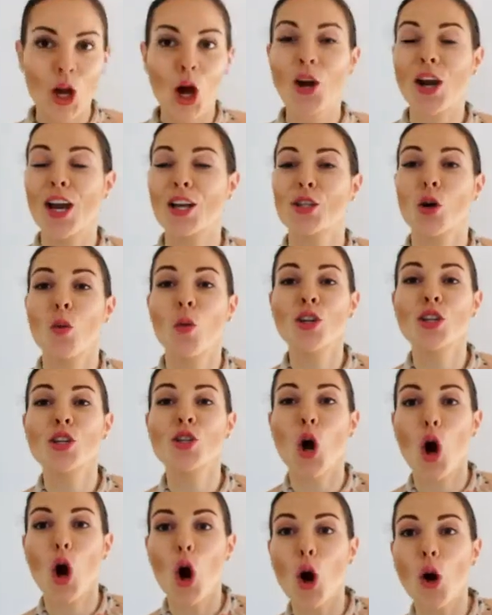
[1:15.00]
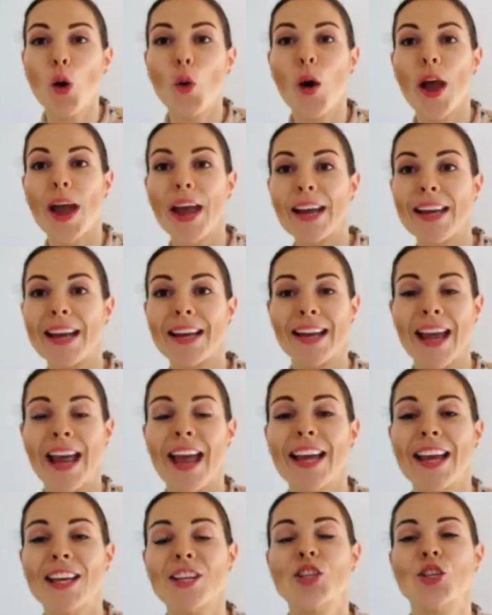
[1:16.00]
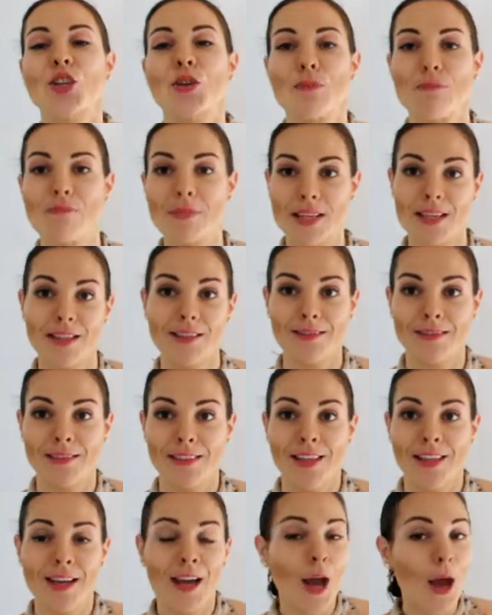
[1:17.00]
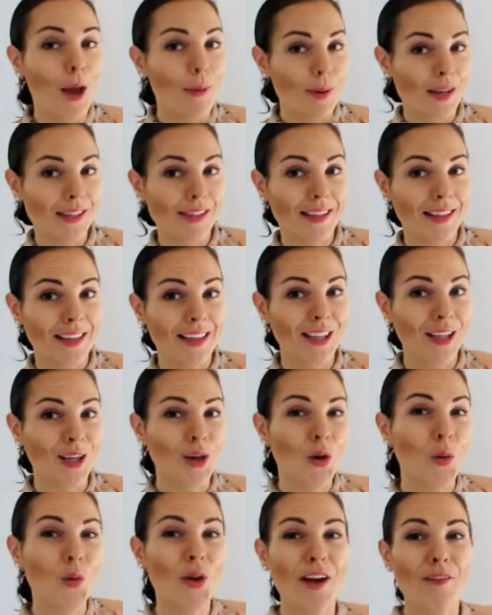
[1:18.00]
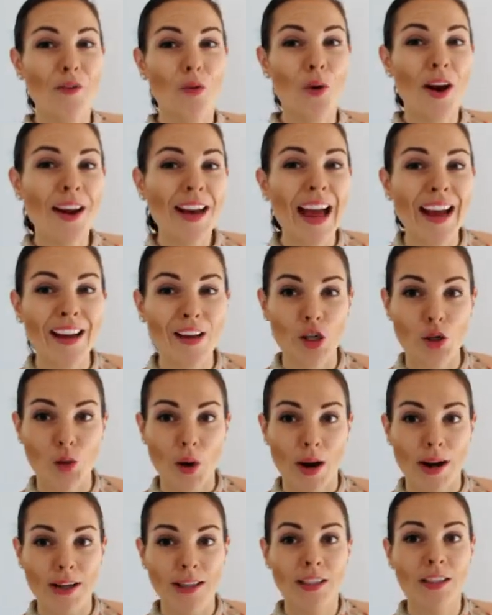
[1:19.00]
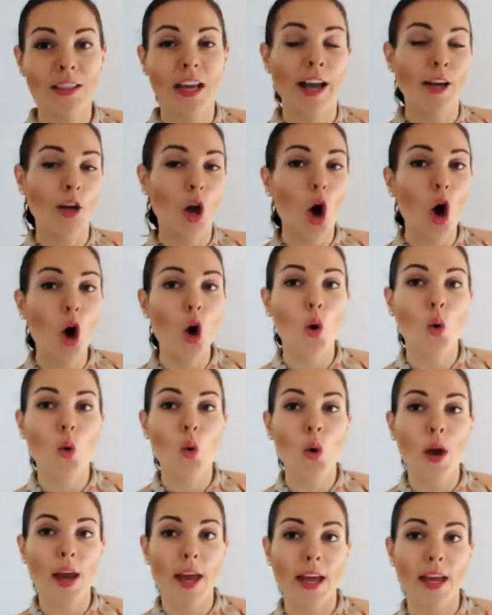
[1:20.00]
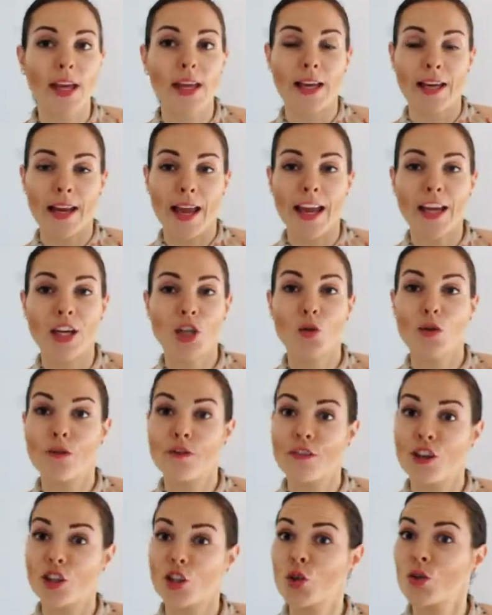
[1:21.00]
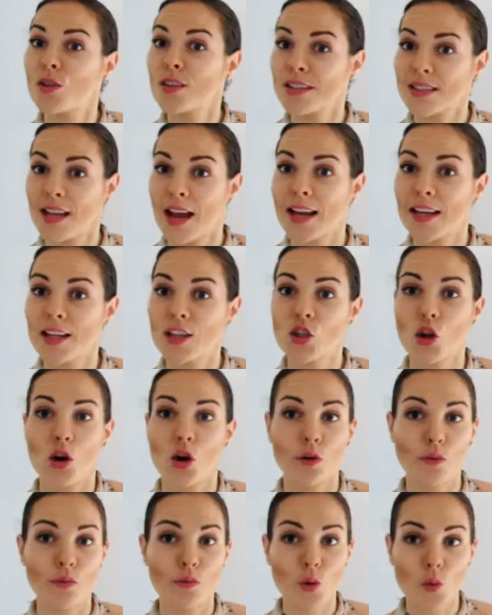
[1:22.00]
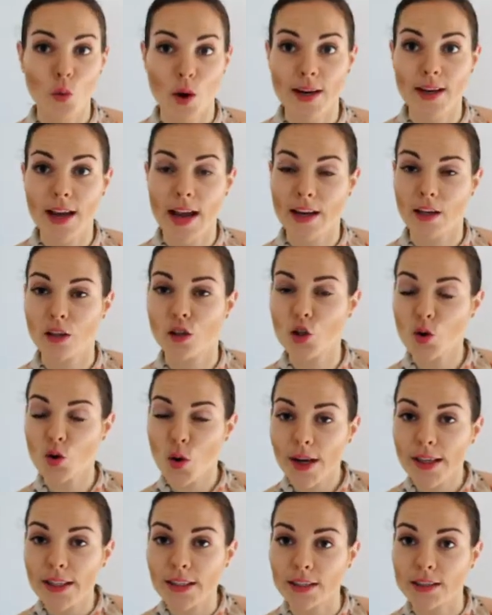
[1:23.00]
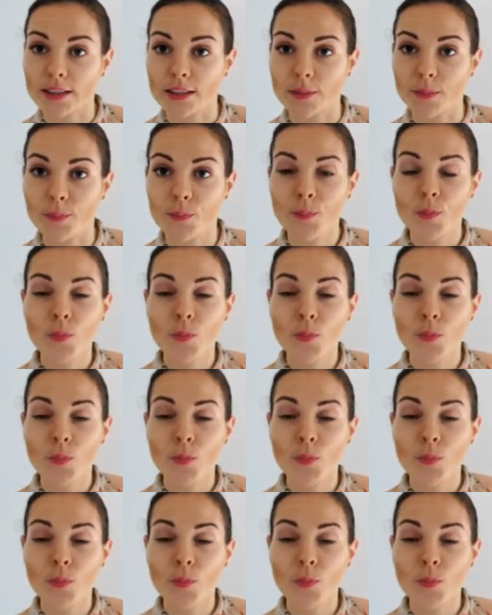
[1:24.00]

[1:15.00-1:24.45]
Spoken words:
Okay, so what does O, A and H mean? Basically, we have a right angle triangle and O, A and H refer to the sides of the right angle triangle.